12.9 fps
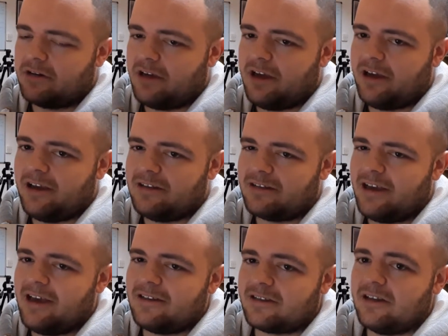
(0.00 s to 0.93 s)
to kick in
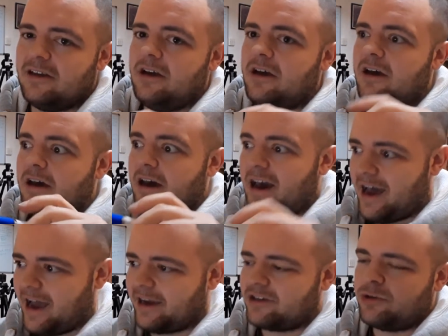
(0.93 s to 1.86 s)
sets.
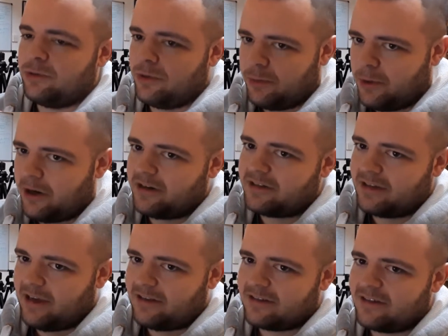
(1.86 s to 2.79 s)
Actual work
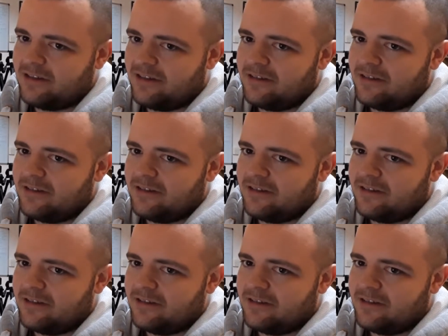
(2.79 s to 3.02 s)
sets.